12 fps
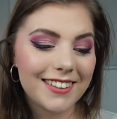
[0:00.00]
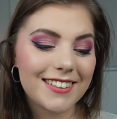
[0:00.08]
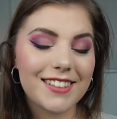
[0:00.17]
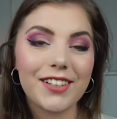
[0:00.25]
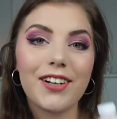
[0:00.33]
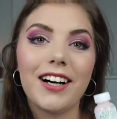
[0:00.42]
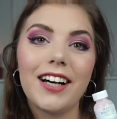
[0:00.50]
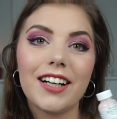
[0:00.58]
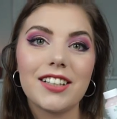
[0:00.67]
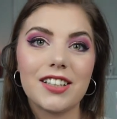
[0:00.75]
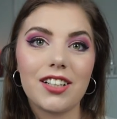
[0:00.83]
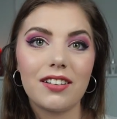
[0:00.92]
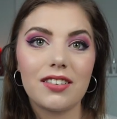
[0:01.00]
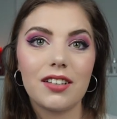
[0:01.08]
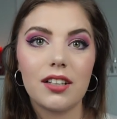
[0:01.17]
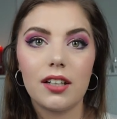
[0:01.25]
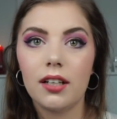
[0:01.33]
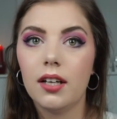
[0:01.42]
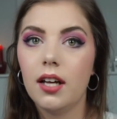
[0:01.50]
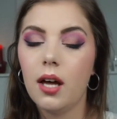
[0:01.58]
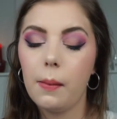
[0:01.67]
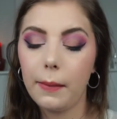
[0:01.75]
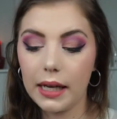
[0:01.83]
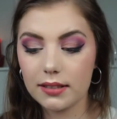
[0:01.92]
so I got the
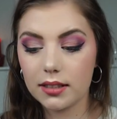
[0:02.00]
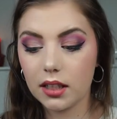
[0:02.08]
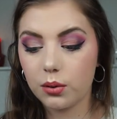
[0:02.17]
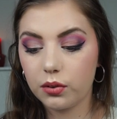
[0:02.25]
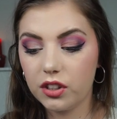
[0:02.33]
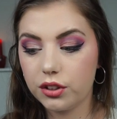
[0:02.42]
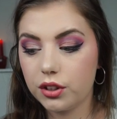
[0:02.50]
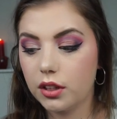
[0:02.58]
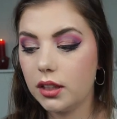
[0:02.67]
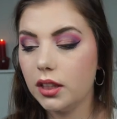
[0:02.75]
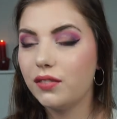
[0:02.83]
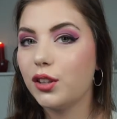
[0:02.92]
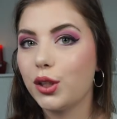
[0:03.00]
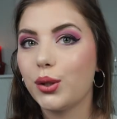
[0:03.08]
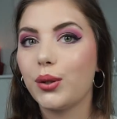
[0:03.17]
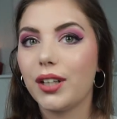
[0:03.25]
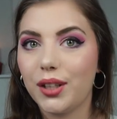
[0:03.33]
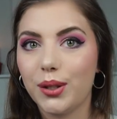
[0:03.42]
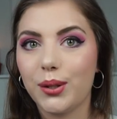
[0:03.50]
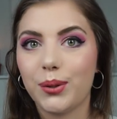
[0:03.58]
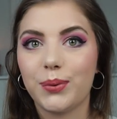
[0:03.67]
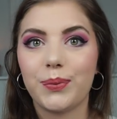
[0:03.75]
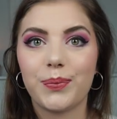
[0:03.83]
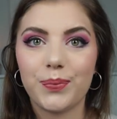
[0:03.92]
plastic version even though I know